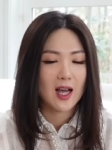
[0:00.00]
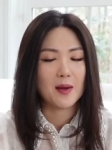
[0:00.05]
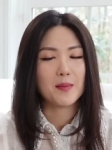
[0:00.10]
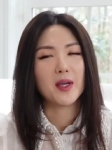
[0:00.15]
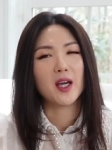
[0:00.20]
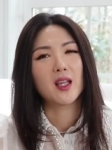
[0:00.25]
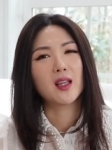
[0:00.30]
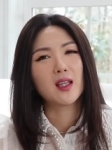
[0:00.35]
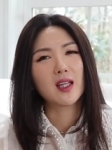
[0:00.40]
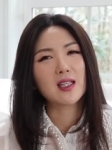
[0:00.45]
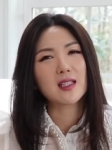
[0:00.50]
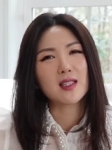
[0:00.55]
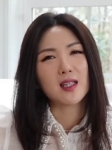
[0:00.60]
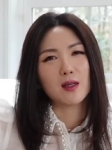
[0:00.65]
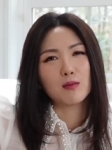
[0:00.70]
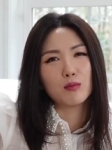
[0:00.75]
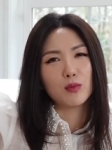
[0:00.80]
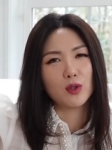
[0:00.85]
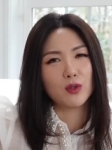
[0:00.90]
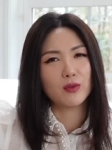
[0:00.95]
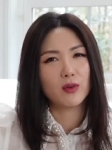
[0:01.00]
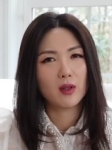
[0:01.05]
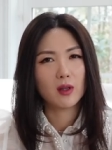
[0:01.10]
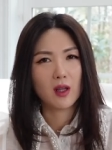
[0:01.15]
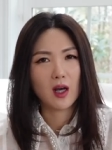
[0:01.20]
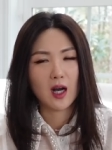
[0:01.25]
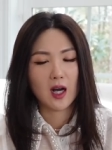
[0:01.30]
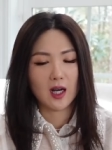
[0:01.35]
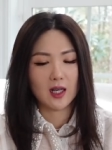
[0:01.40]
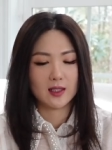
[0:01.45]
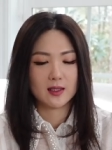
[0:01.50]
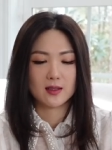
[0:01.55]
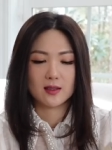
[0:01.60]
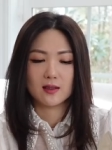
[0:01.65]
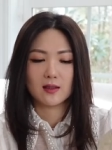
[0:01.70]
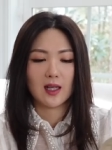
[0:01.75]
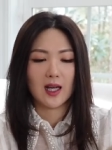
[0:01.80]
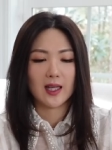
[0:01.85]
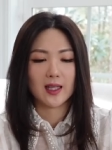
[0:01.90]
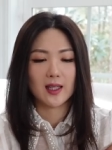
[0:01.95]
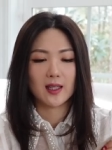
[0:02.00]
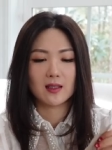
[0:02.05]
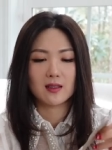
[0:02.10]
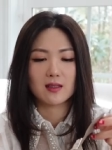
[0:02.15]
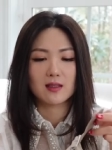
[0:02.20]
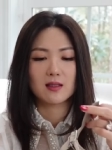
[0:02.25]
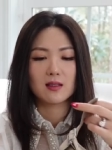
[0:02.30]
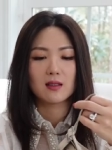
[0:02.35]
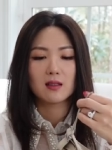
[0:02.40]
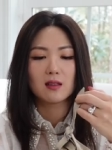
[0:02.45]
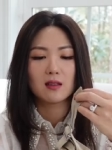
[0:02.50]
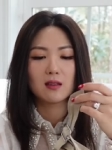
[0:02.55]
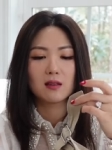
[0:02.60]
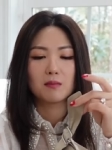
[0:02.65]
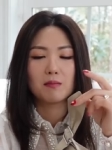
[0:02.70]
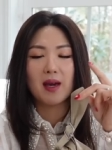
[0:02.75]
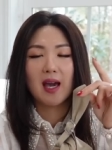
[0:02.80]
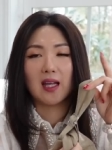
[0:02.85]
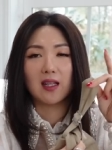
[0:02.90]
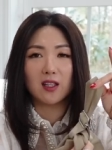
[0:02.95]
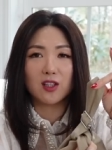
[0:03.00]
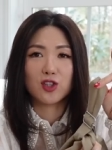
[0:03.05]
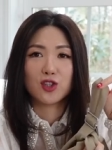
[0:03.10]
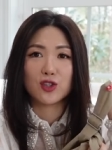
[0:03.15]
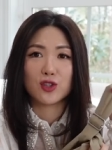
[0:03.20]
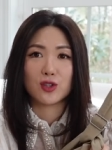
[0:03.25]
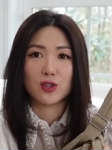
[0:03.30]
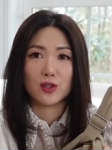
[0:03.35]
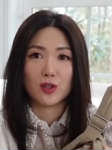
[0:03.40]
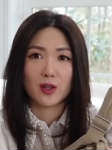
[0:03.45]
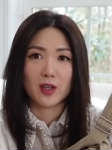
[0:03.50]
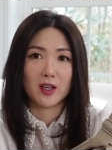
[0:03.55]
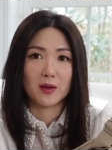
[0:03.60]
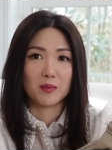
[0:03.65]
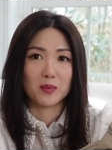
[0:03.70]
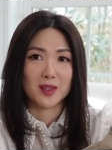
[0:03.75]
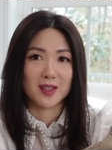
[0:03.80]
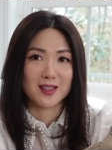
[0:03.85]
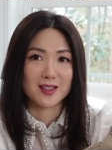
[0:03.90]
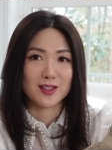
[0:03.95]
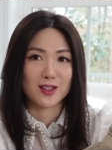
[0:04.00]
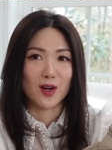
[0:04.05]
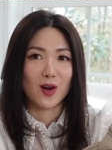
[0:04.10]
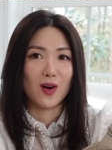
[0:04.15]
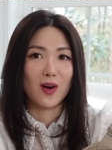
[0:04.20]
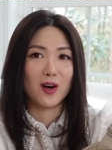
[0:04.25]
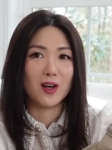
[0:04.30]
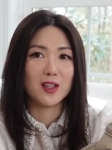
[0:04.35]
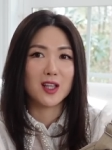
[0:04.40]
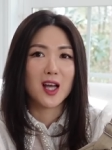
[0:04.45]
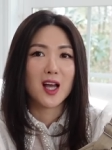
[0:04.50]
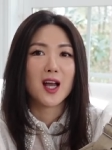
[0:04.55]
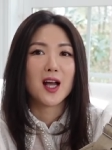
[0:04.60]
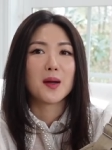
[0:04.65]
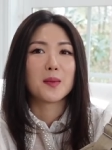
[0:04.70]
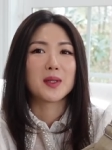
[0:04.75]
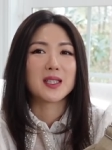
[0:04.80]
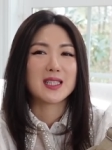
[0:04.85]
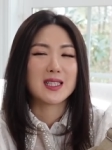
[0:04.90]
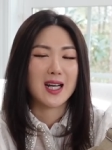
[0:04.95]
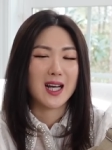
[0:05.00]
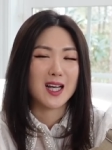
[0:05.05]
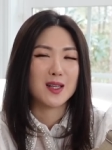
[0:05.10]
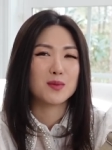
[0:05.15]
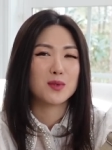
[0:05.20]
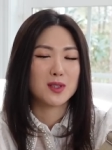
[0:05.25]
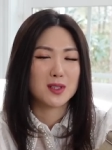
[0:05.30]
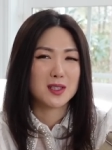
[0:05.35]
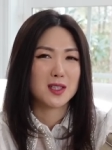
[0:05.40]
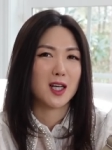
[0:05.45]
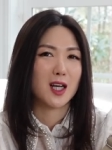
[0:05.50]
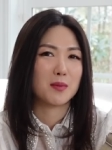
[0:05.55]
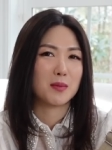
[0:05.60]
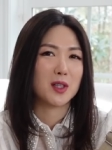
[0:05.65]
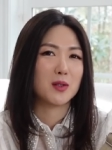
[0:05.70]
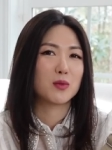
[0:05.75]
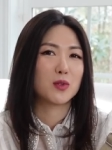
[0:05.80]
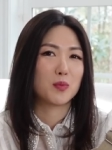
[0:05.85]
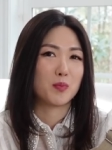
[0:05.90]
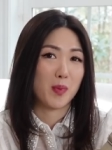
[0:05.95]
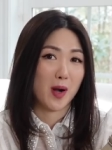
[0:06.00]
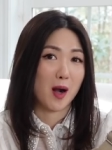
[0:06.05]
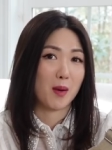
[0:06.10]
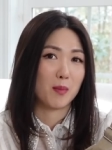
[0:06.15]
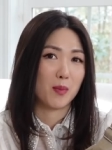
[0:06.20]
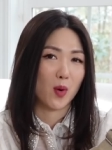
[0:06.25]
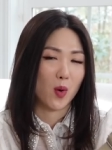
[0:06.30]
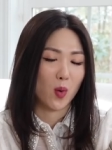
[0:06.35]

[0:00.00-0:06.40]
I mean, unless I move a lot, I can still manage to keep this on, but time to time it will pop